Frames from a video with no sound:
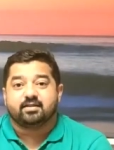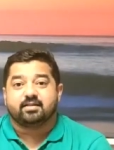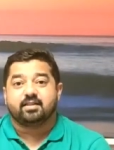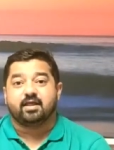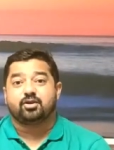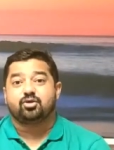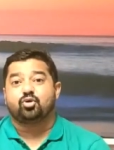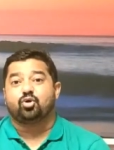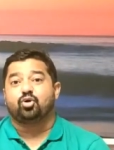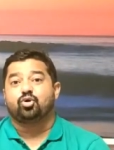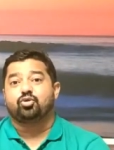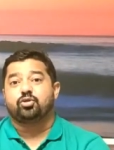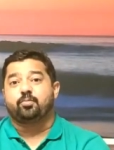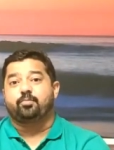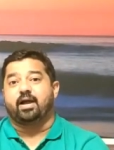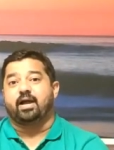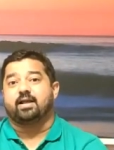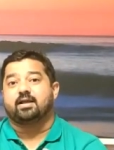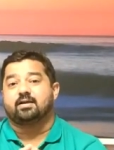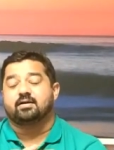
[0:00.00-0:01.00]
That you go to the
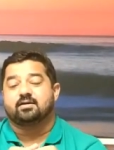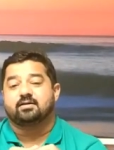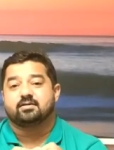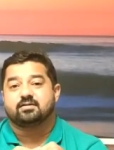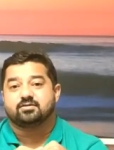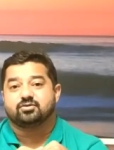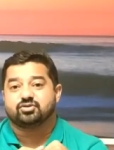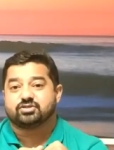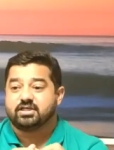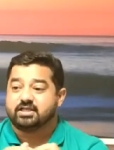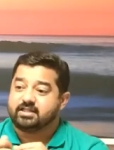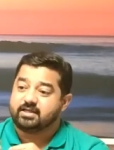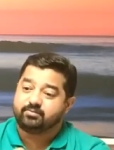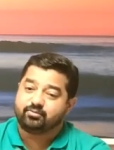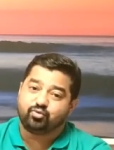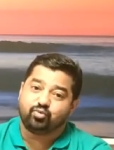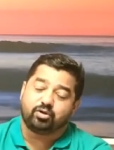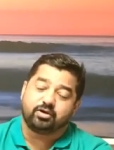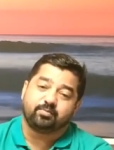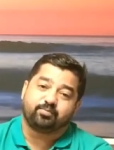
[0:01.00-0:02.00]
bank, you say
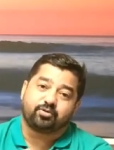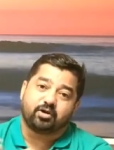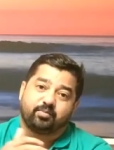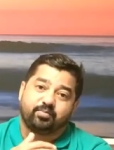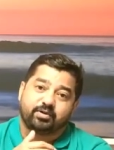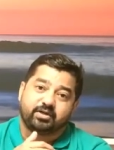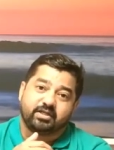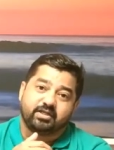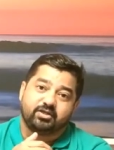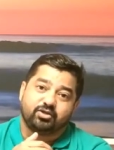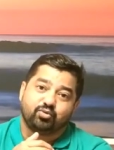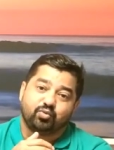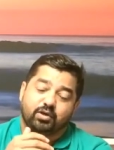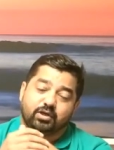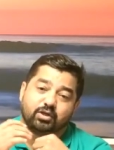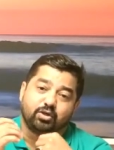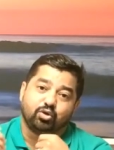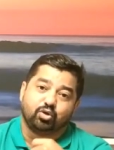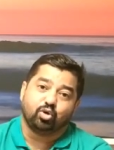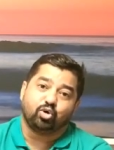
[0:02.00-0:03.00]
them you want a property, you
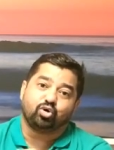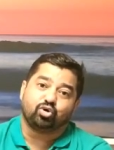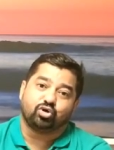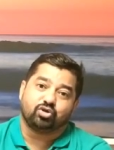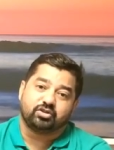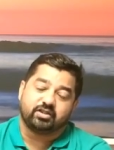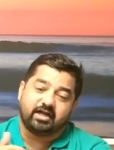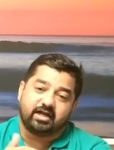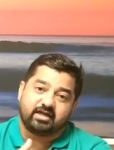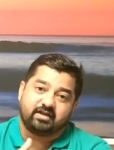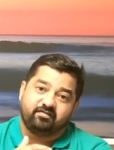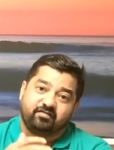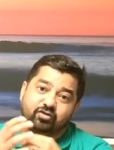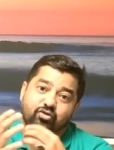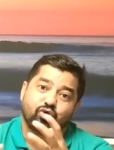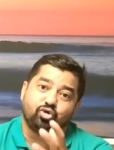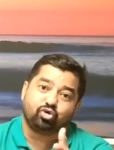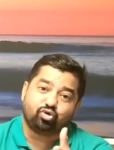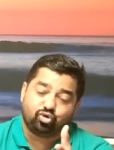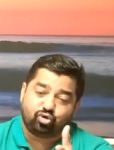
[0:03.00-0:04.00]
want a loan on that,
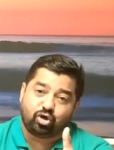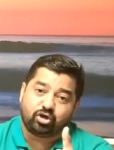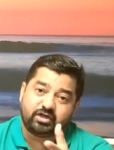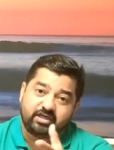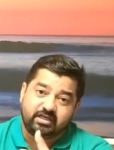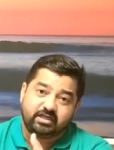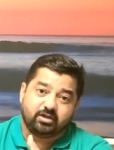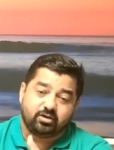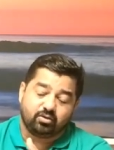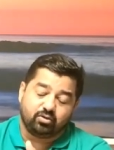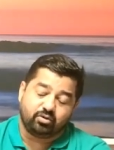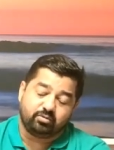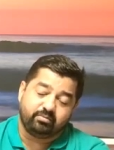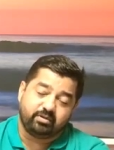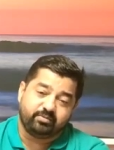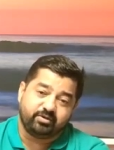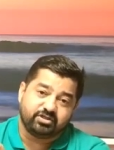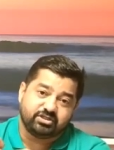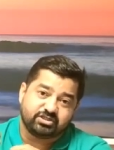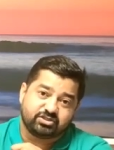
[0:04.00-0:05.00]
even though you do not need a loan.
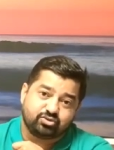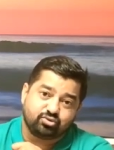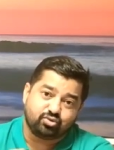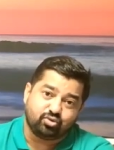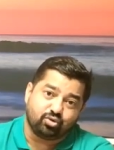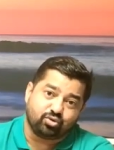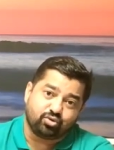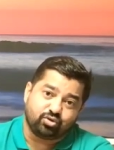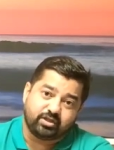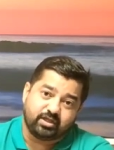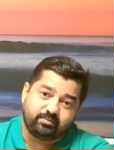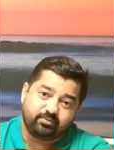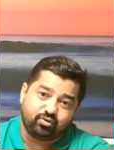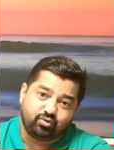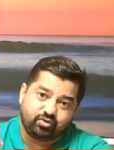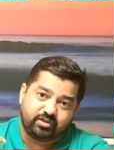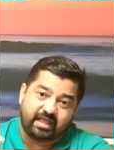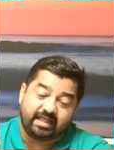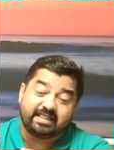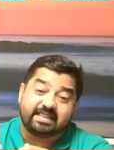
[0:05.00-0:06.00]
Maybe just you go to
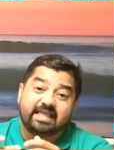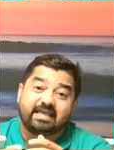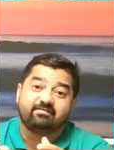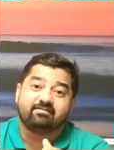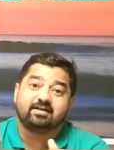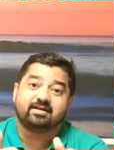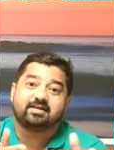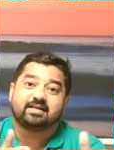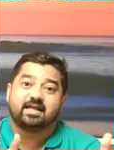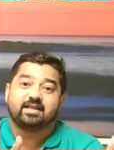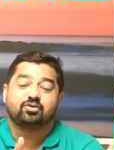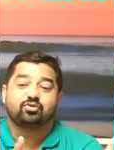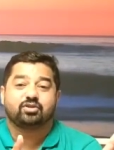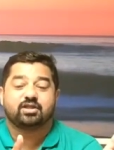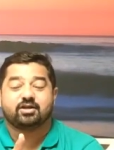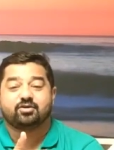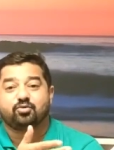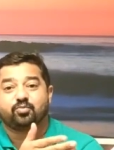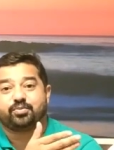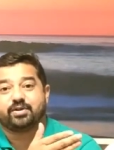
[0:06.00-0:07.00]
them, and they will tell you
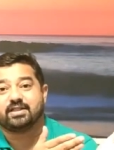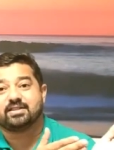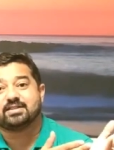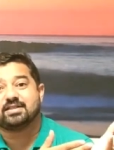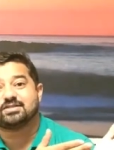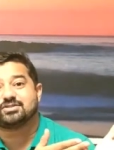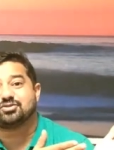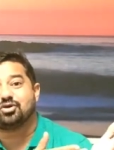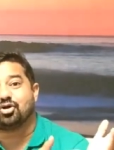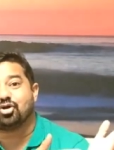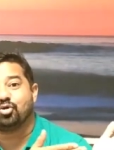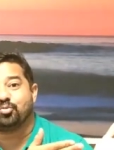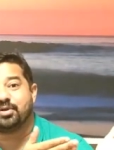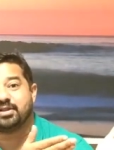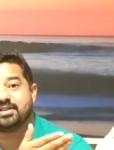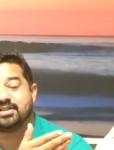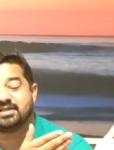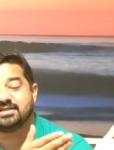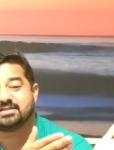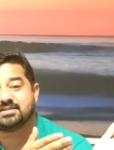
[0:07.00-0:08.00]
that you bring this
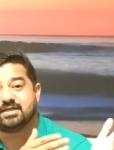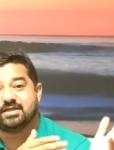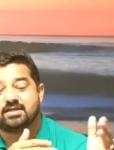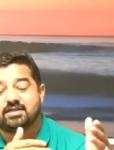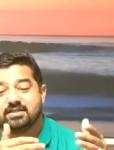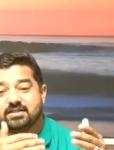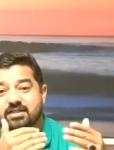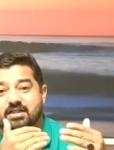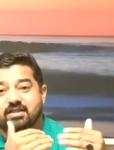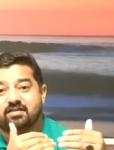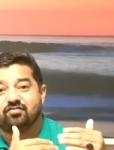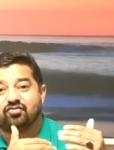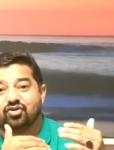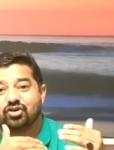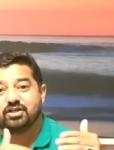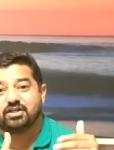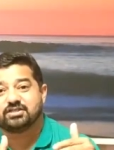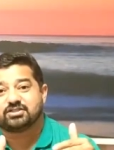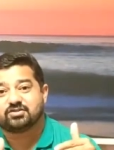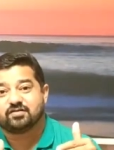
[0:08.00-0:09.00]
document, this. They'll give you a
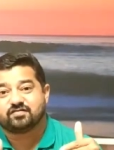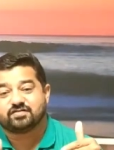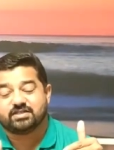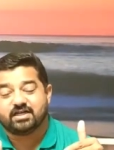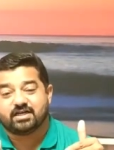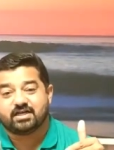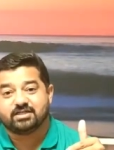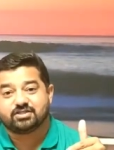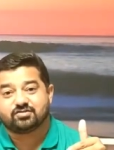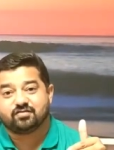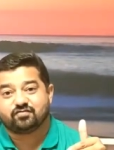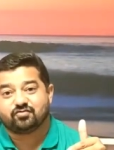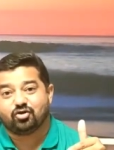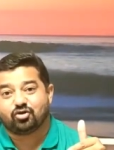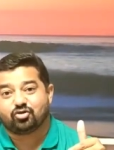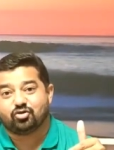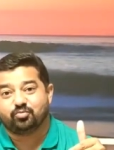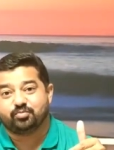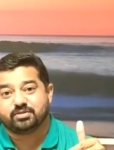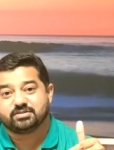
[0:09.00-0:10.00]
list of checklist of
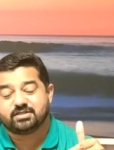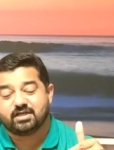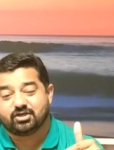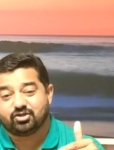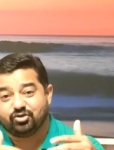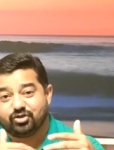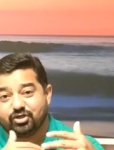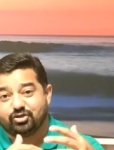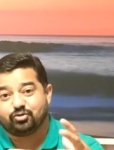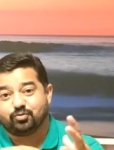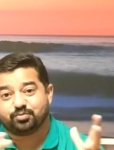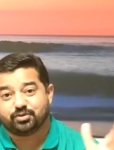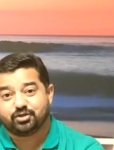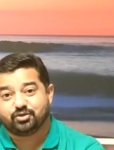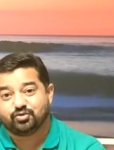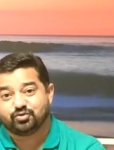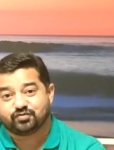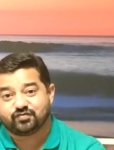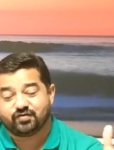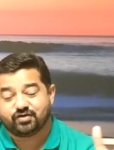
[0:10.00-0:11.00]
documents that you need to
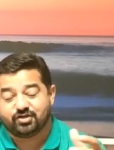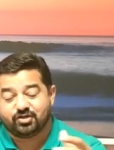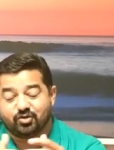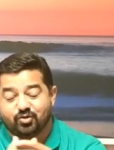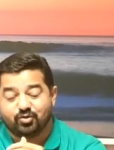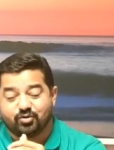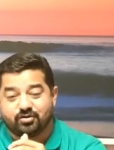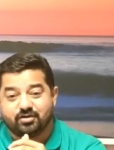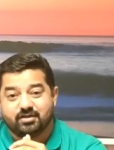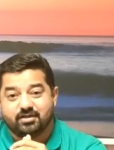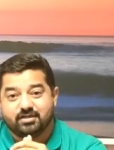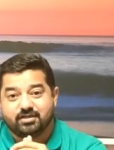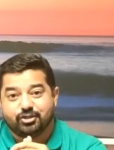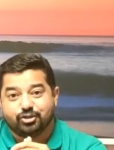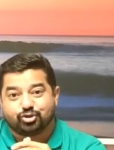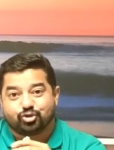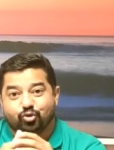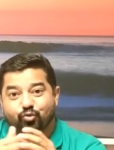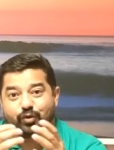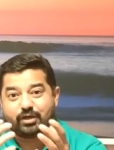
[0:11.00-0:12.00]
produce for a loan.
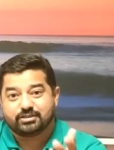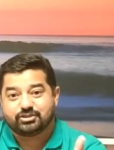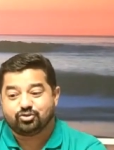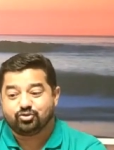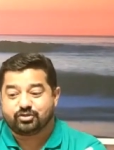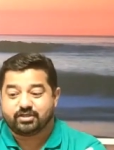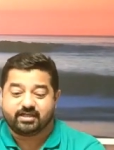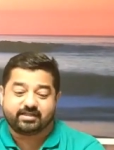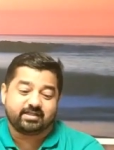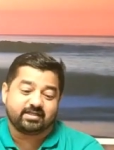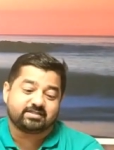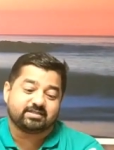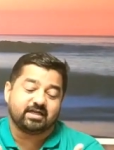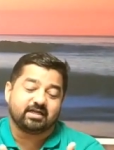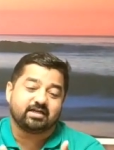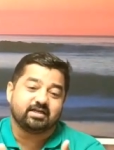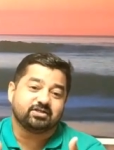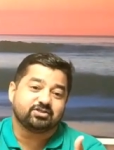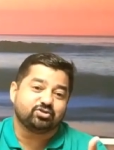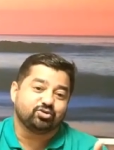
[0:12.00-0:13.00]
So once you take the
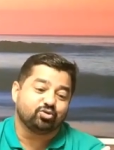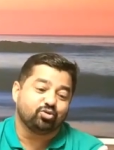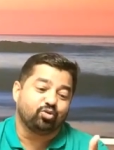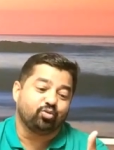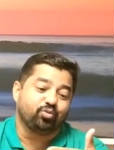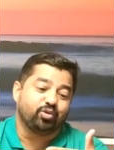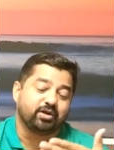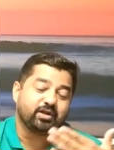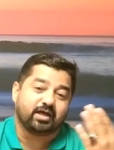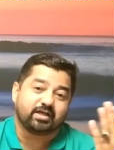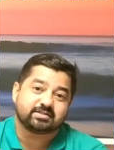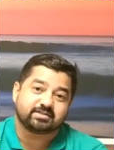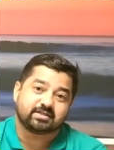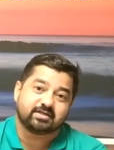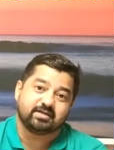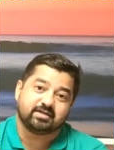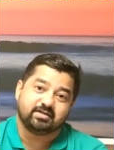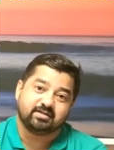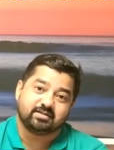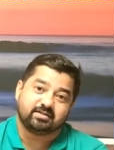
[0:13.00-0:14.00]
checklist, you go and ask
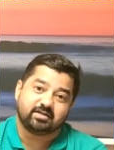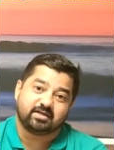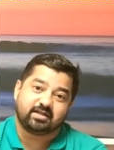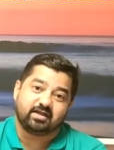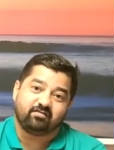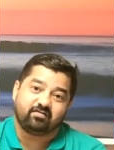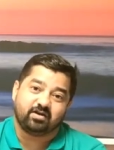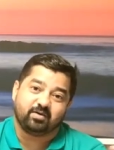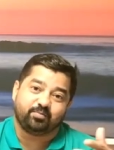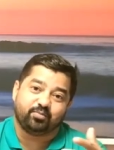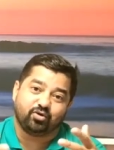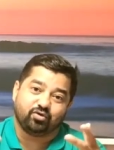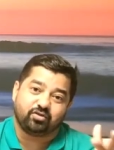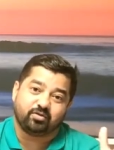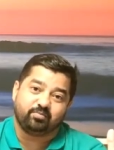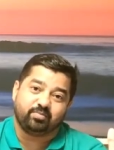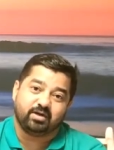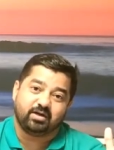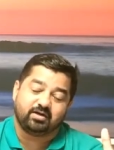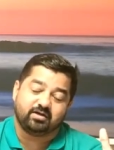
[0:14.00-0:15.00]
the developer or
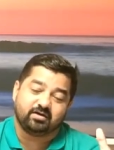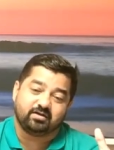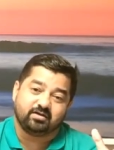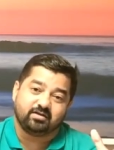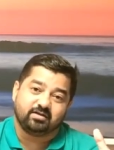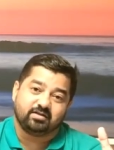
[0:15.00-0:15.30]
the builder